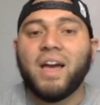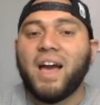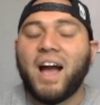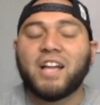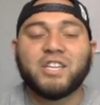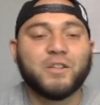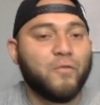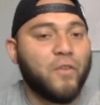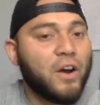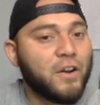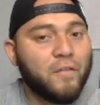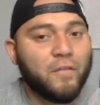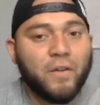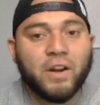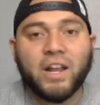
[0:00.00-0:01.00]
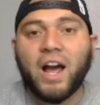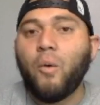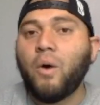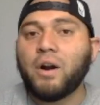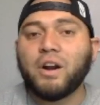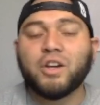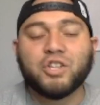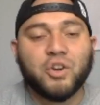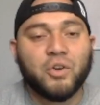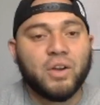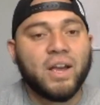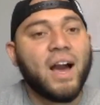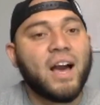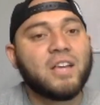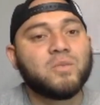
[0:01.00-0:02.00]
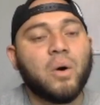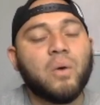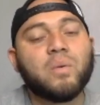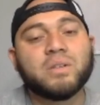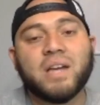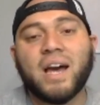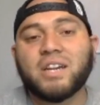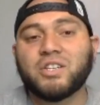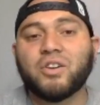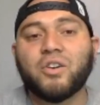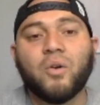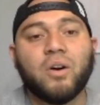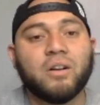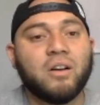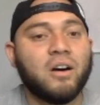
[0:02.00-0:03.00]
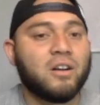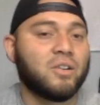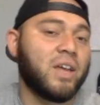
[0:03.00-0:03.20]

I just found it funny. I wanted to show you guys what was actually going on.